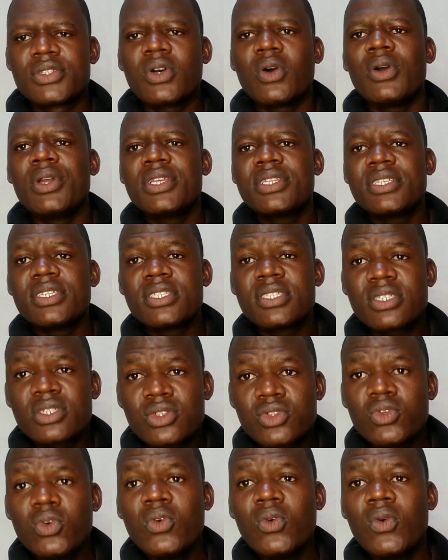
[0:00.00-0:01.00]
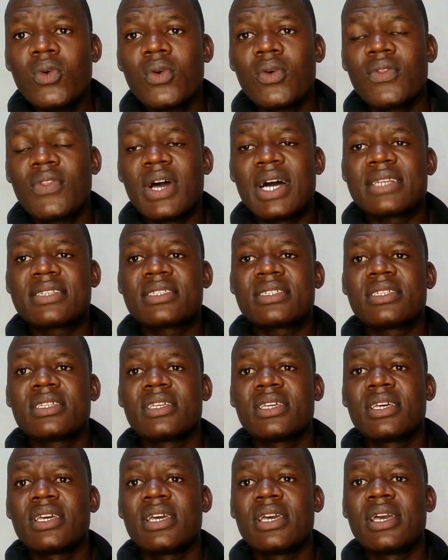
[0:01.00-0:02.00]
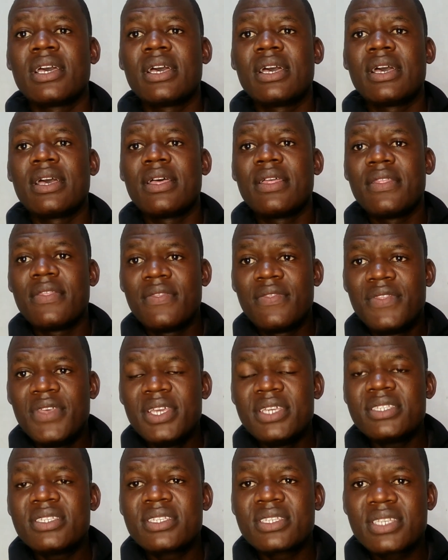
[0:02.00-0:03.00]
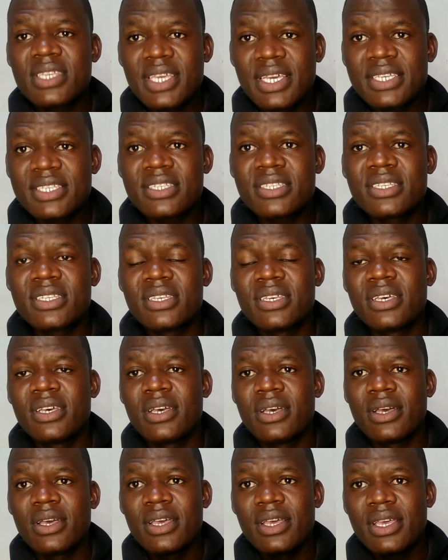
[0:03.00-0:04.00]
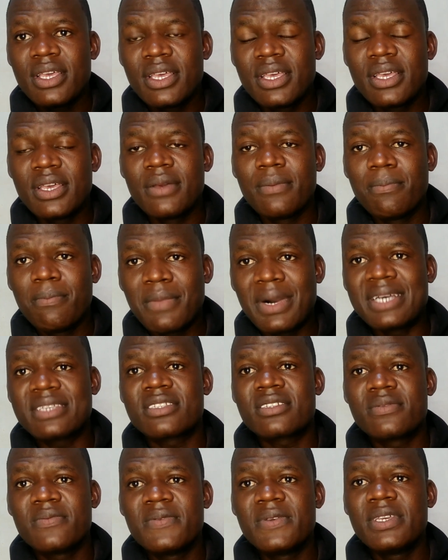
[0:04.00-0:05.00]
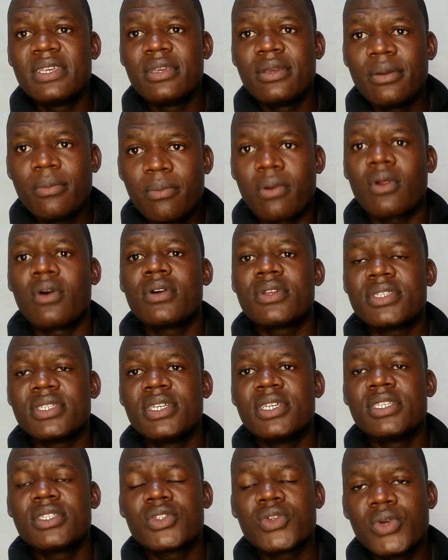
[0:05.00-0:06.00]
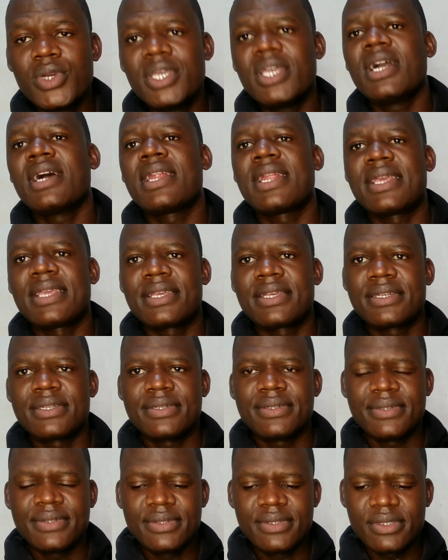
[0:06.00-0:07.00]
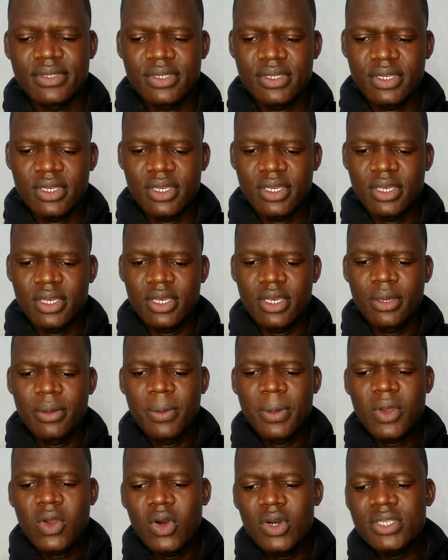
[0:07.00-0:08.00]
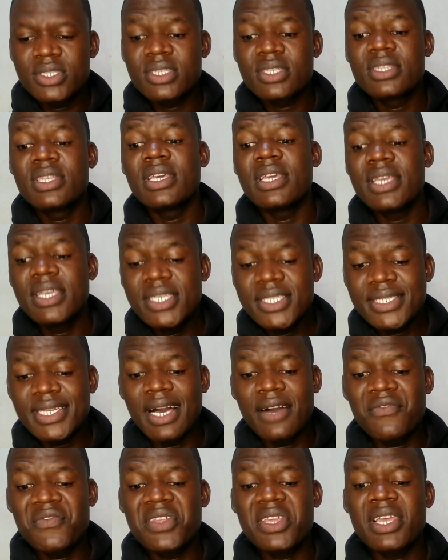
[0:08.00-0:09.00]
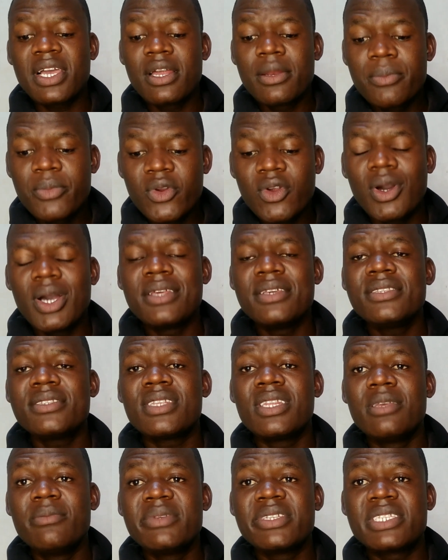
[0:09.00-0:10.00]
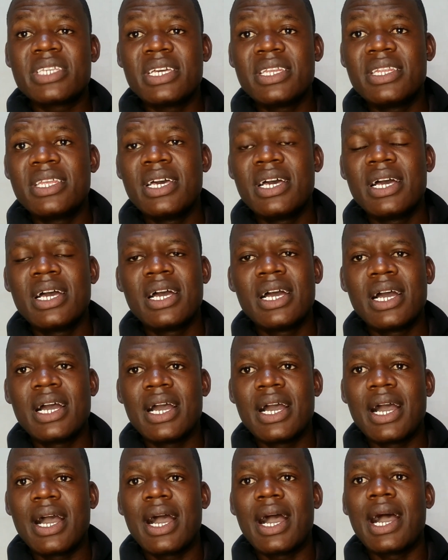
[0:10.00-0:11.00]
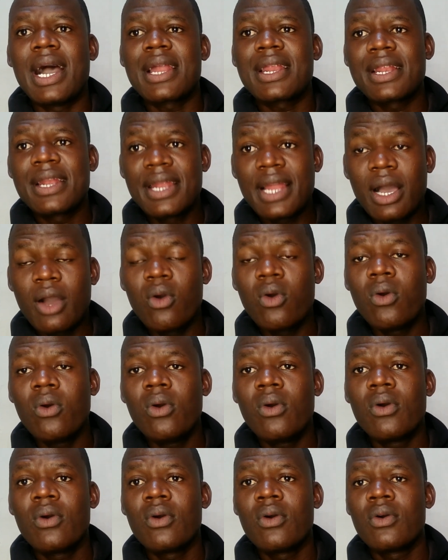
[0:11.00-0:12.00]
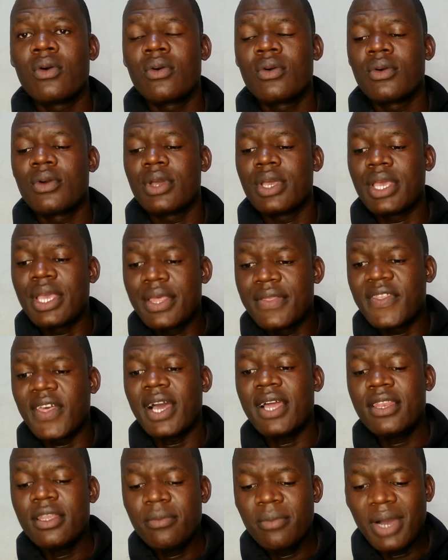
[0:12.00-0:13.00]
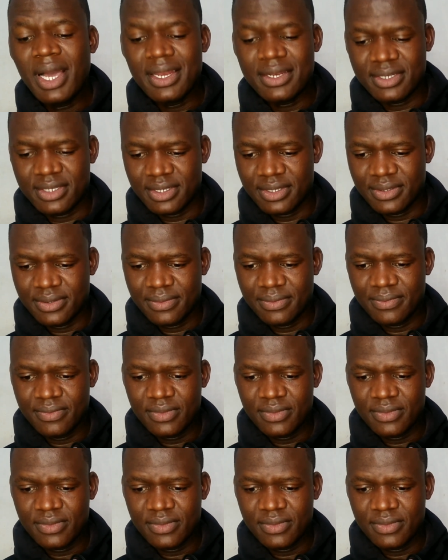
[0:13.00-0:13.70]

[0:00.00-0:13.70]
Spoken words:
So it is true that this case must be brought into hearing, because the East African Breweries Limited are now in their demand,